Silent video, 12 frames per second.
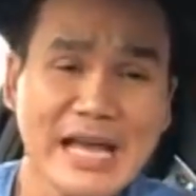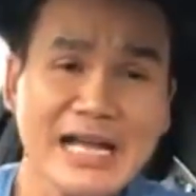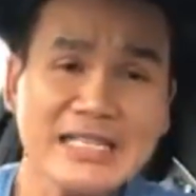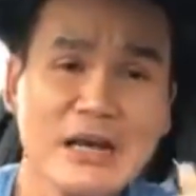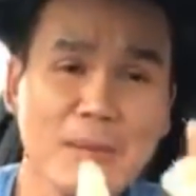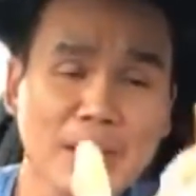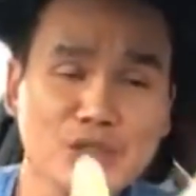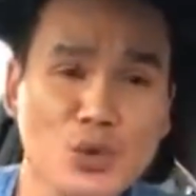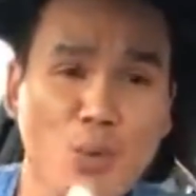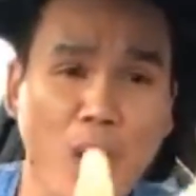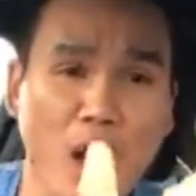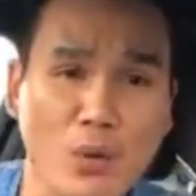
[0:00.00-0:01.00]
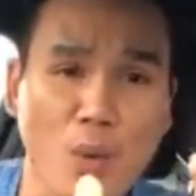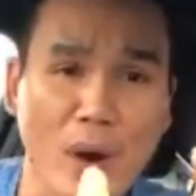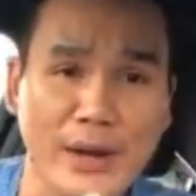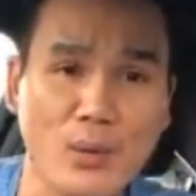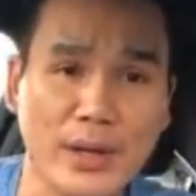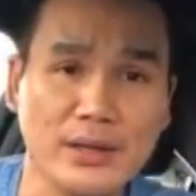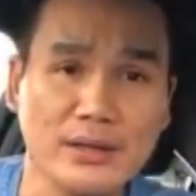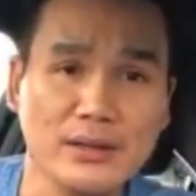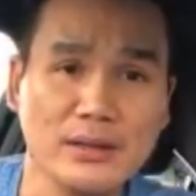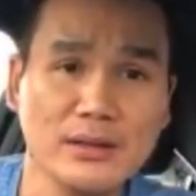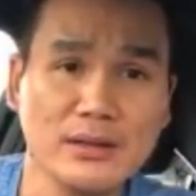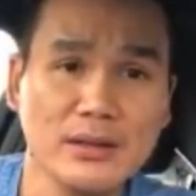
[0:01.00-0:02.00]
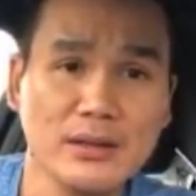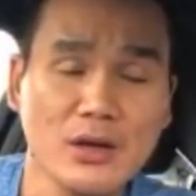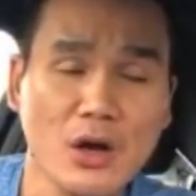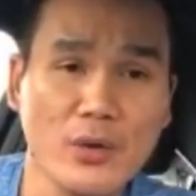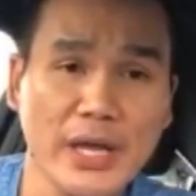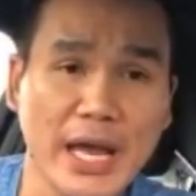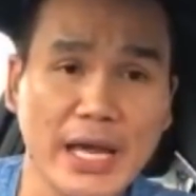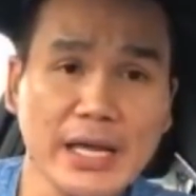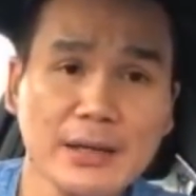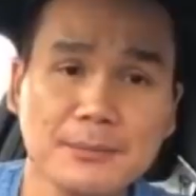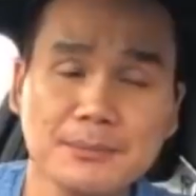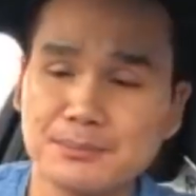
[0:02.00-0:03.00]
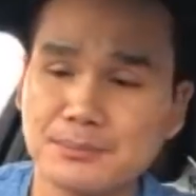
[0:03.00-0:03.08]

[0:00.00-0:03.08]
That's how much you walk away with. Okay?